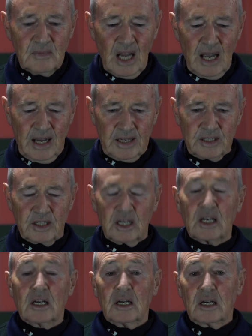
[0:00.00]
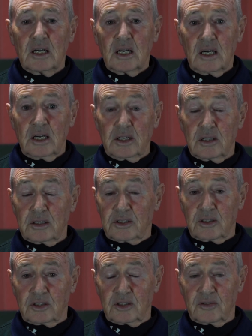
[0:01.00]
And I
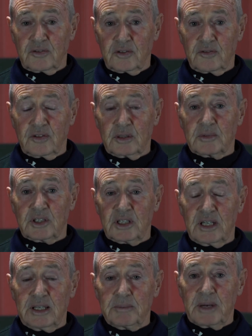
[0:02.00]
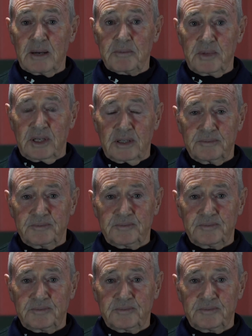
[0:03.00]
also suffer from sleep apnea.